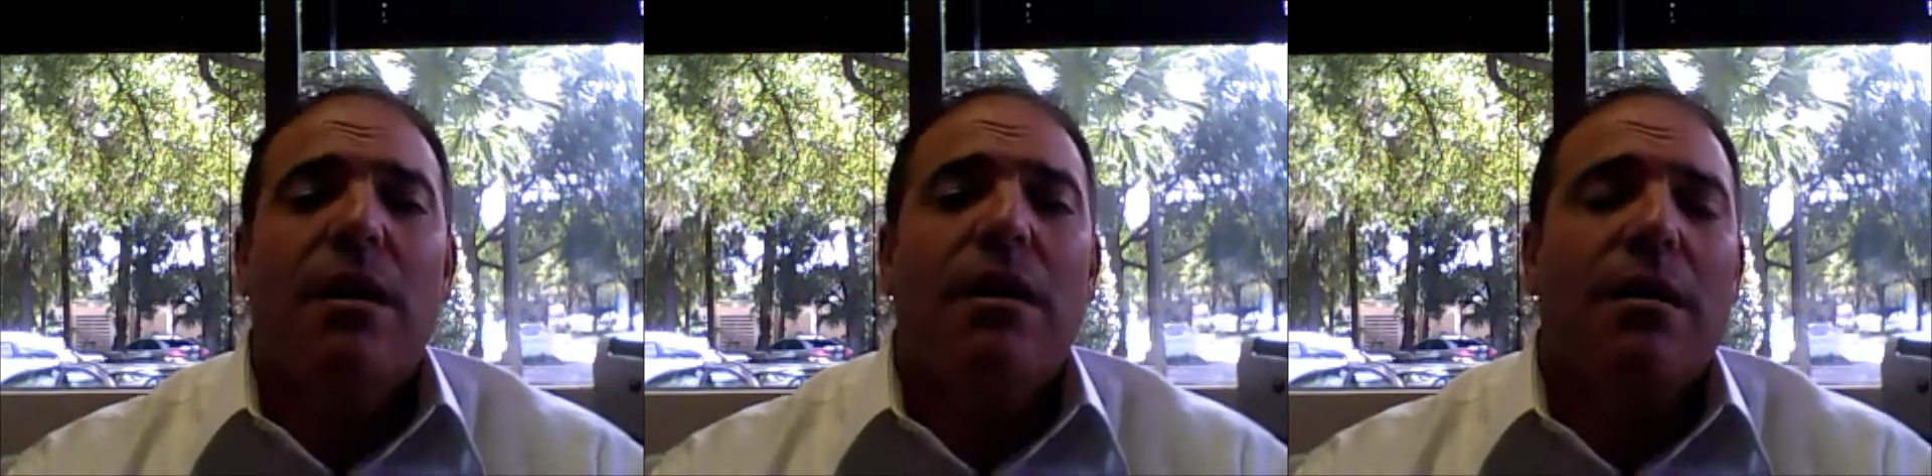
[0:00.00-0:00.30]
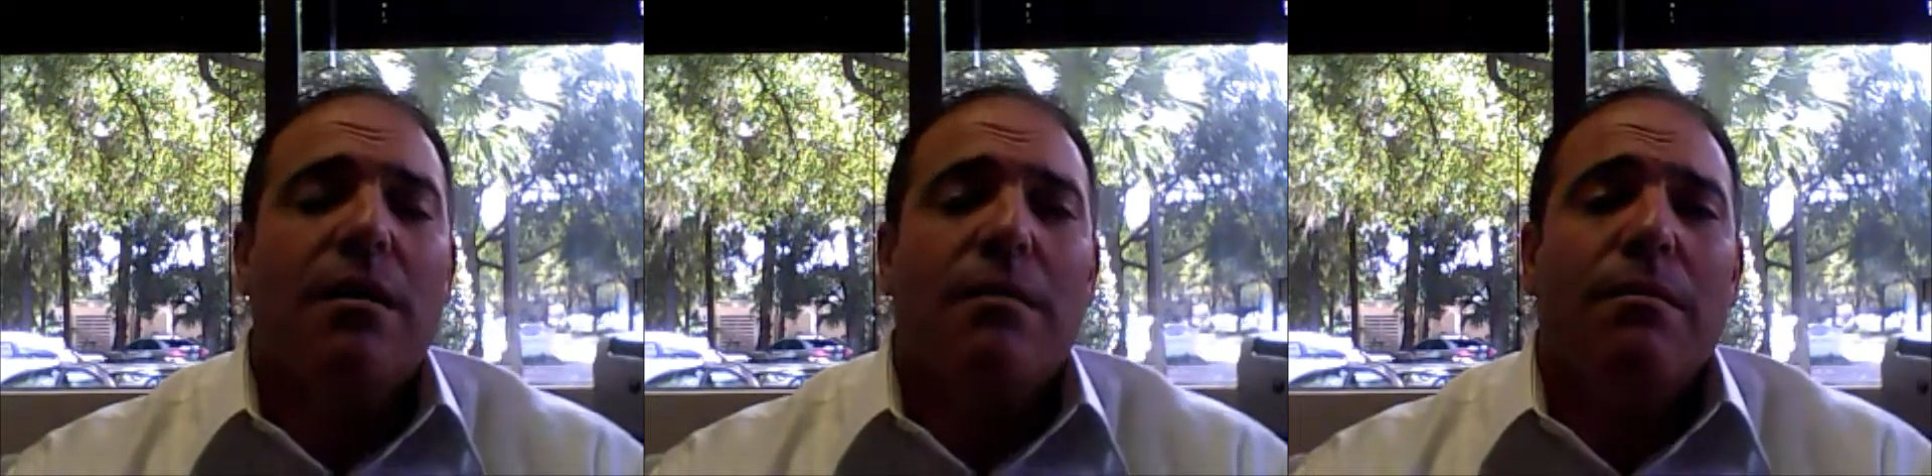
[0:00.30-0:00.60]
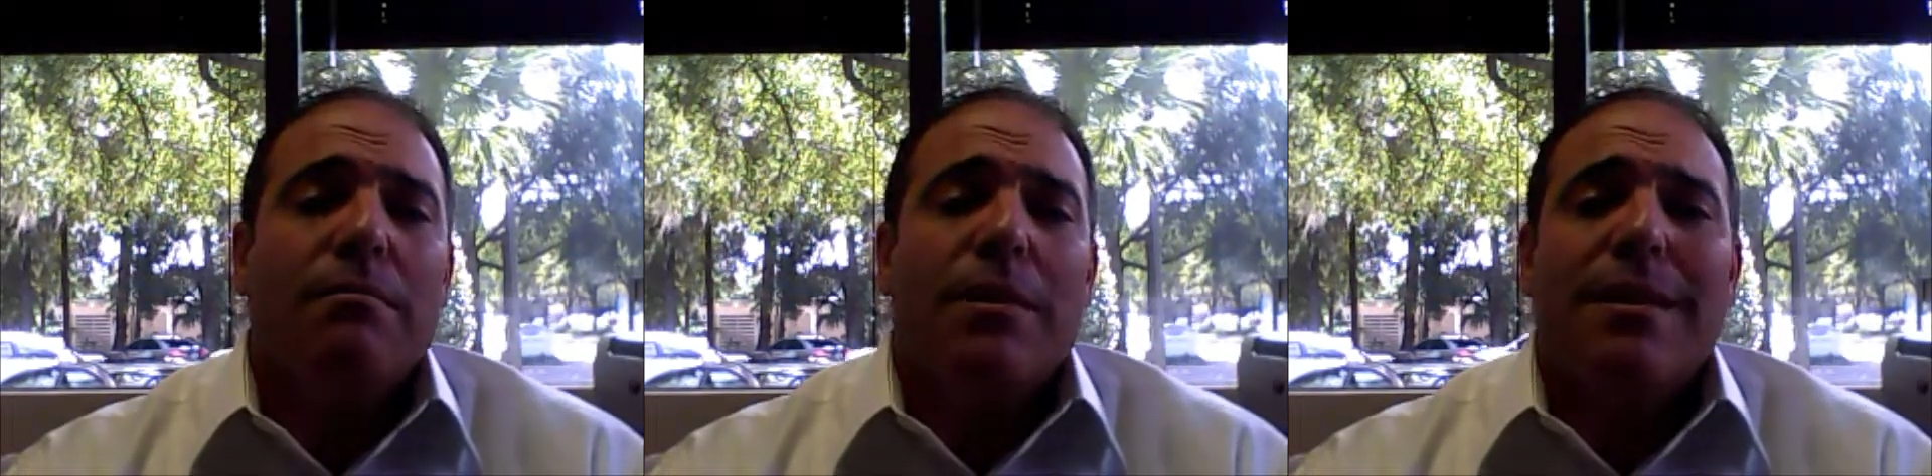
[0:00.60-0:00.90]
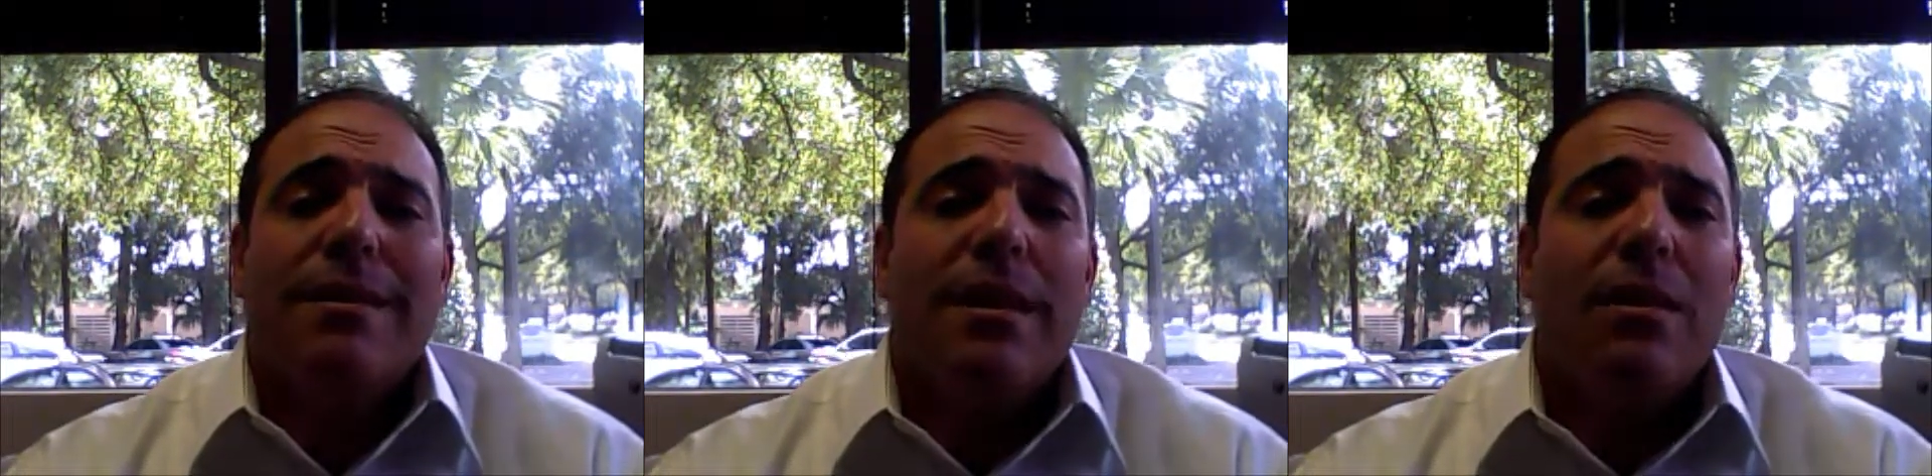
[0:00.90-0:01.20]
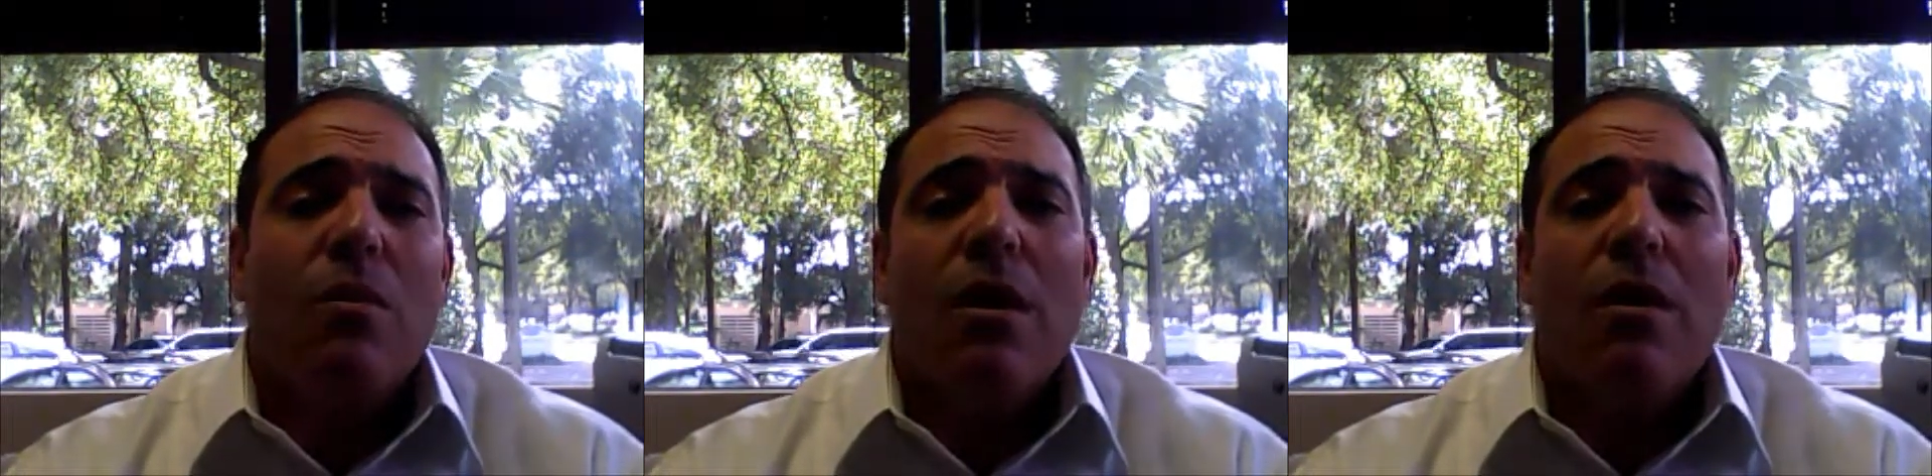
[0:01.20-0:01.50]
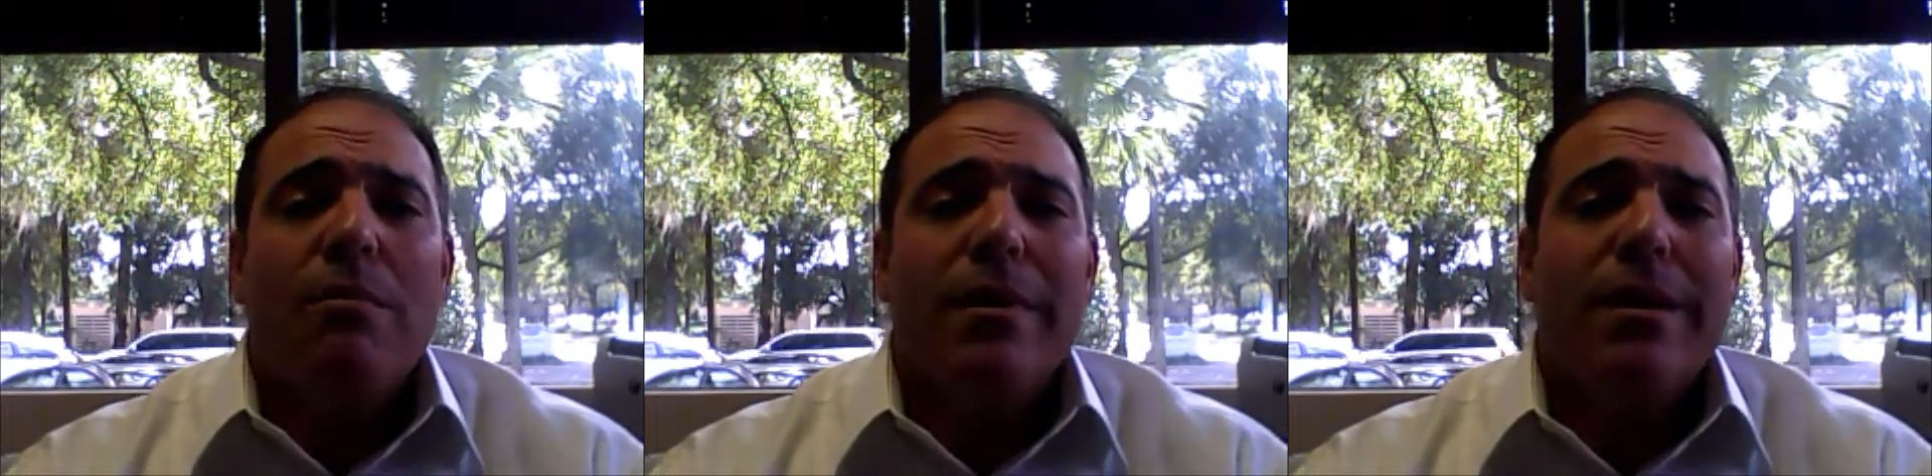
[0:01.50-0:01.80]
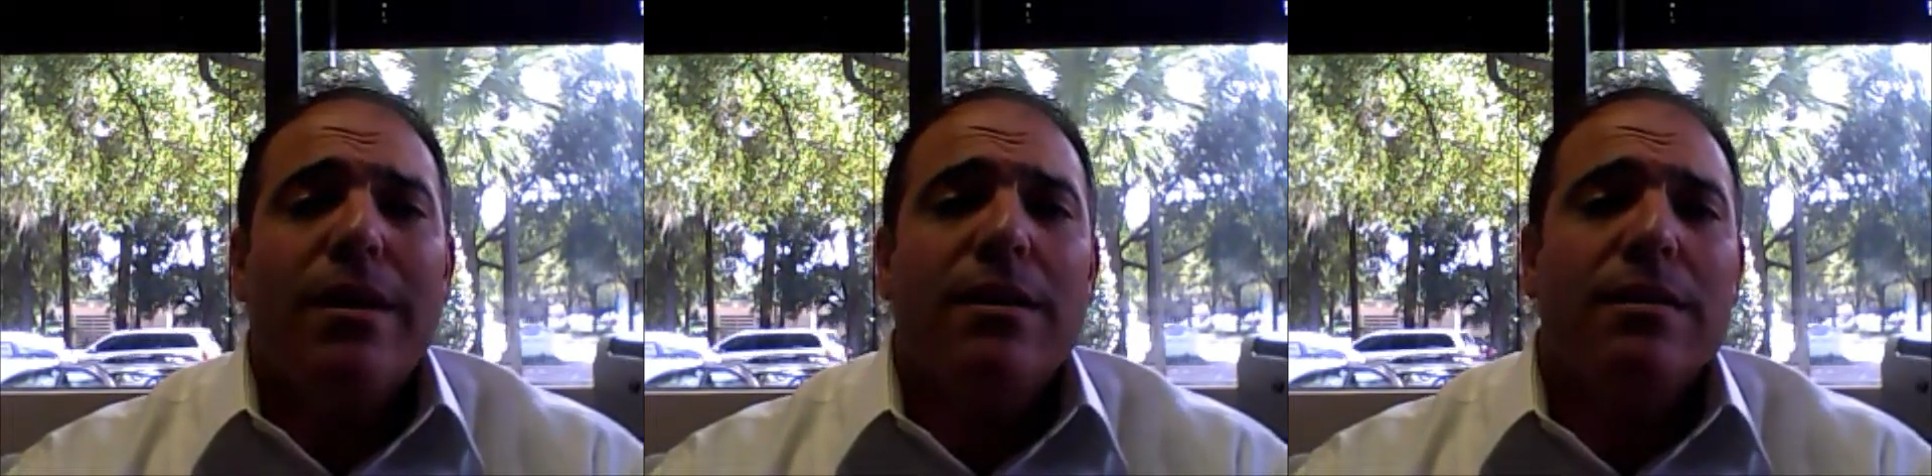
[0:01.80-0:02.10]
and they did it well
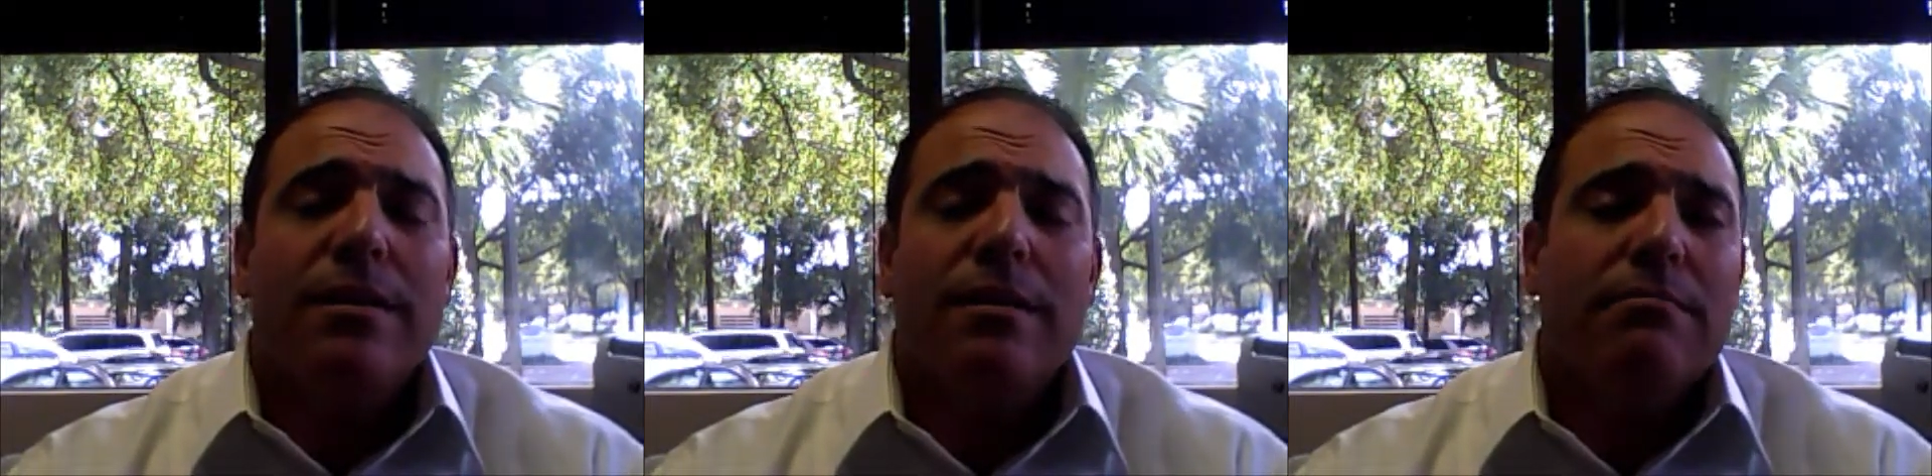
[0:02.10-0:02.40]
because